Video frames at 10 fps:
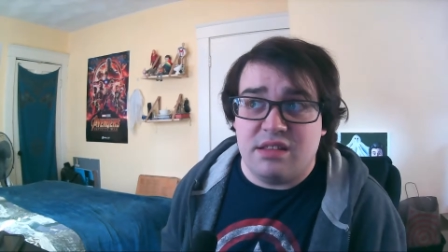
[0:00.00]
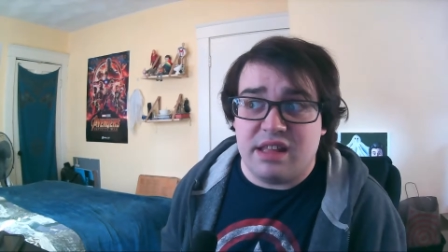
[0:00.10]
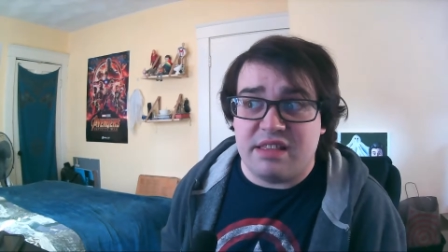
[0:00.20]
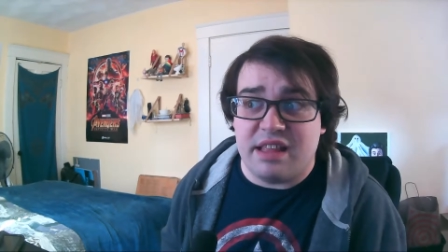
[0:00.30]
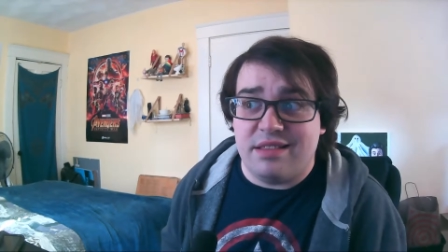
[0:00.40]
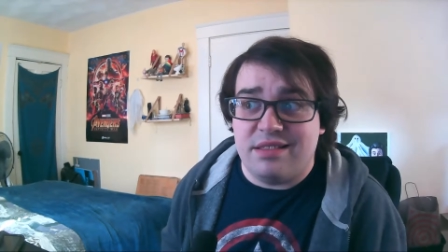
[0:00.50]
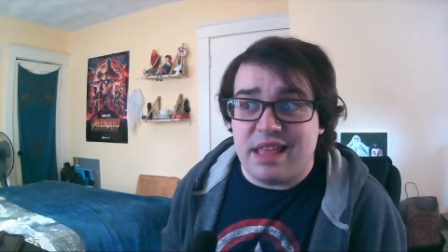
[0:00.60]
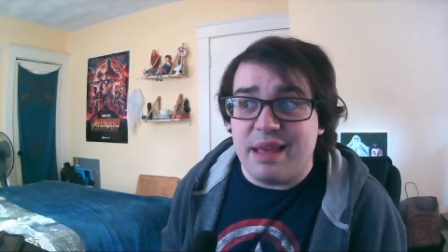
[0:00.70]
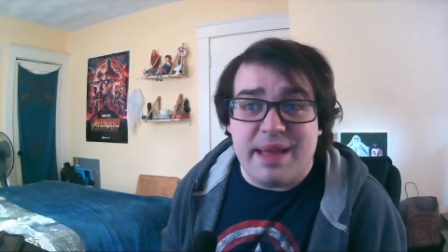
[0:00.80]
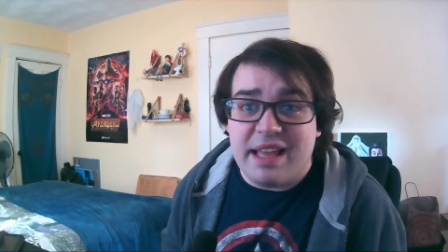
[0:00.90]
like I said,
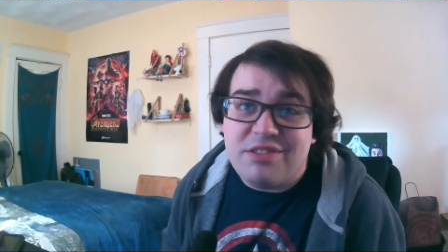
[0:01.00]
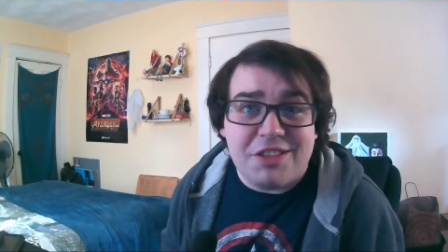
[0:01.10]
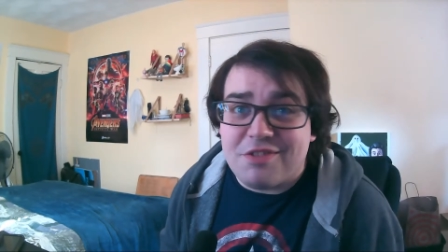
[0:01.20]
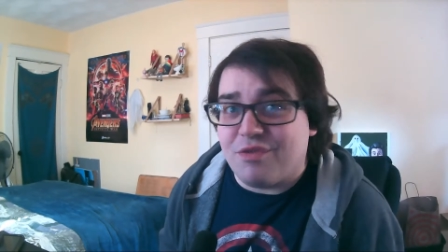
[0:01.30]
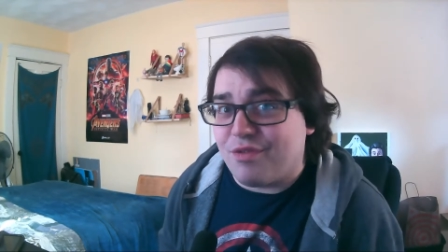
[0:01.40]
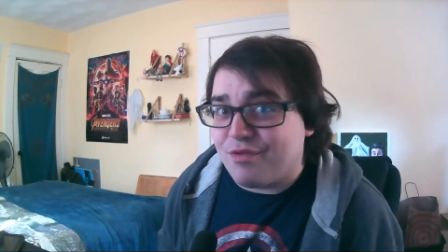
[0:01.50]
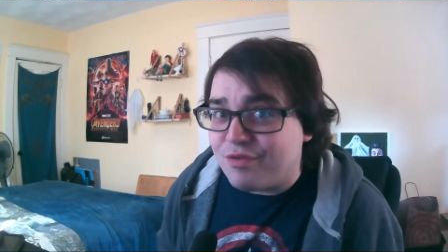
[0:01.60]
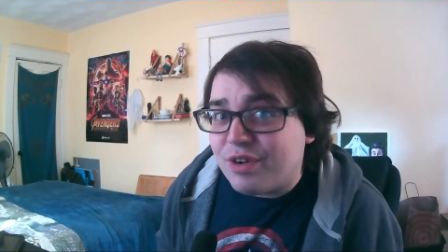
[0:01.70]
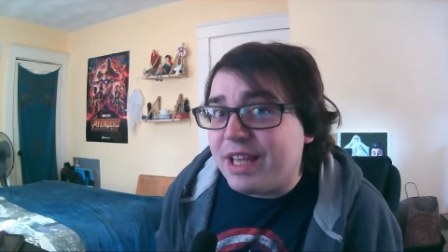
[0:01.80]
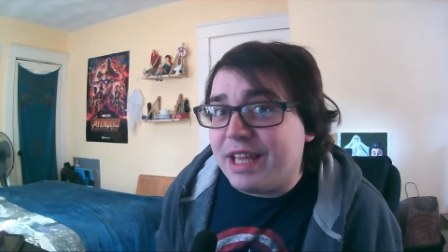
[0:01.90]
they made this for
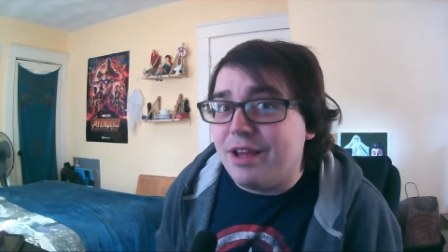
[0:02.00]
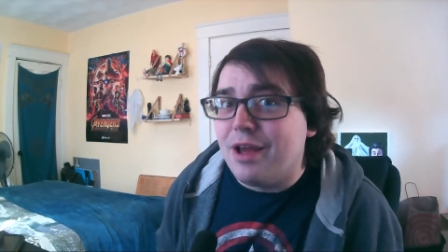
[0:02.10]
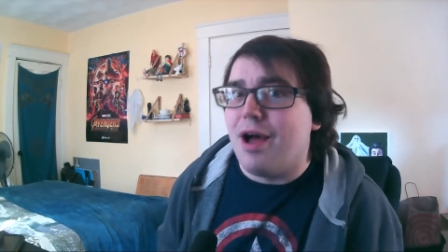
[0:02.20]
free